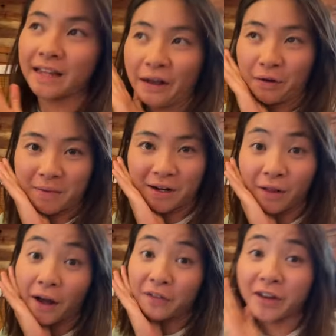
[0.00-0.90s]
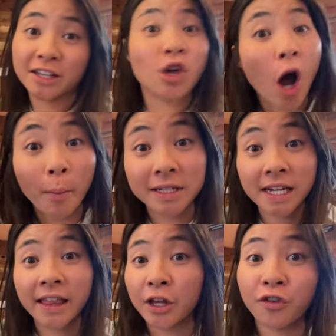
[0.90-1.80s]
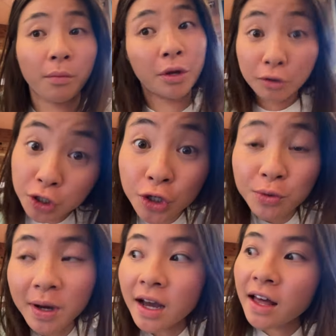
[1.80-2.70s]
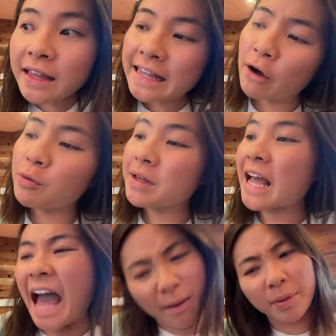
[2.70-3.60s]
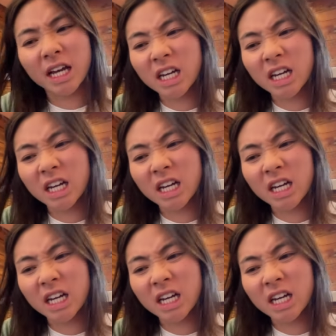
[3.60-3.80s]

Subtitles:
It would mean a lot if you guys commented that you're from YouTube. That would be epic.